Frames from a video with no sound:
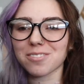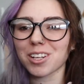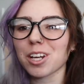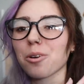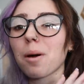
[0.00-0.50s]

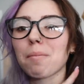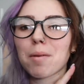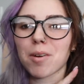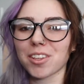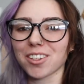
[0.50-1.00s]
video, my
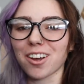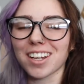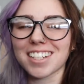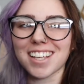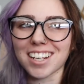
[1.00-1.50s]
brother
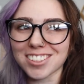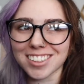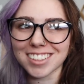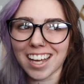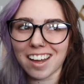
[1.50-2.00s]
Logan is
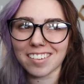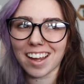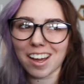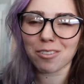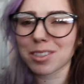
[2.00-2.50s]
actually in town
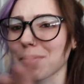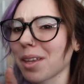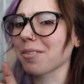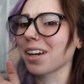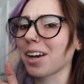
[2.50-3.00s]
now, which by
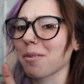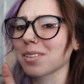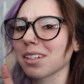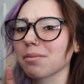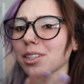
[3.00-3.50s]
the way,
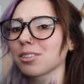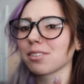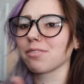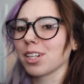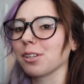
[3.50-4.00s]
comment down below
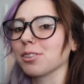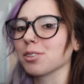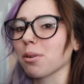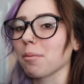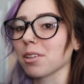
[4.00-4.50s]
some videos
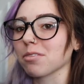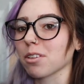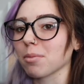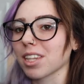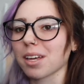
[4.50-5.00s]
you want me to
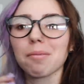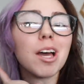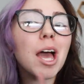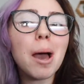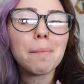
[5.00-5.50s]
film with him.
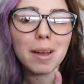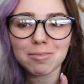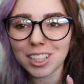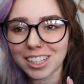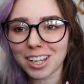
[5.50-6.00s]
But
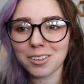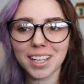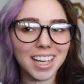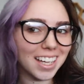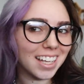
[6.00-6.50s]
I'm gonna go
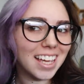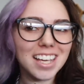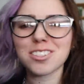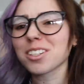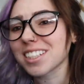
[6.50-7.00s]
get,
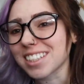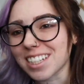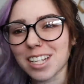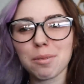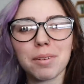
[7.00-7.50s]
he's already
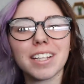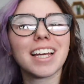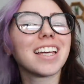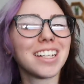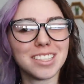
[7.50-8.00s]
seen it, but
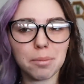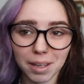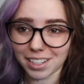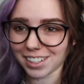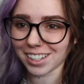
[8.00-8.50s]
like get his
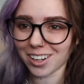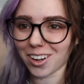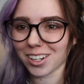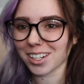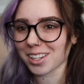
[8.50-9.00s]
opinion
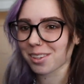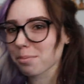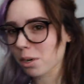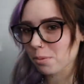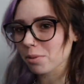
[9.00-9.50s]
on the
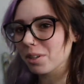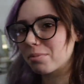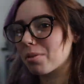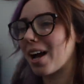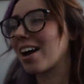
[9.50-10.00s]
purple
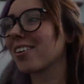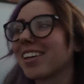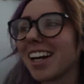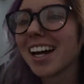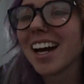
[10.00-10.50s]
and
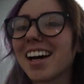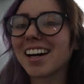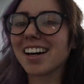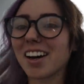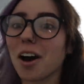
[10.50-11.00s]
brown.
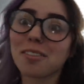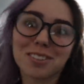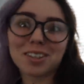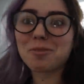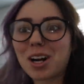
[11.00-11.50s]

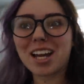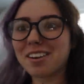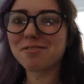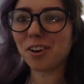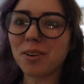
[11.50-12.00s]
Hopefully we're
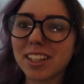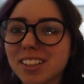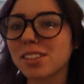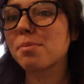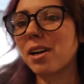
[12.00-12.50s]
in focus,
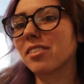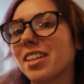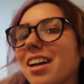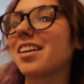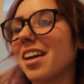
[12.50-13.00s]
because
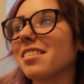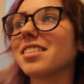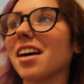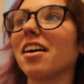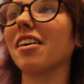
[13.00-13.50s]
apparently I can't
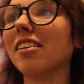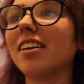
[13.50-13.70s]
tell.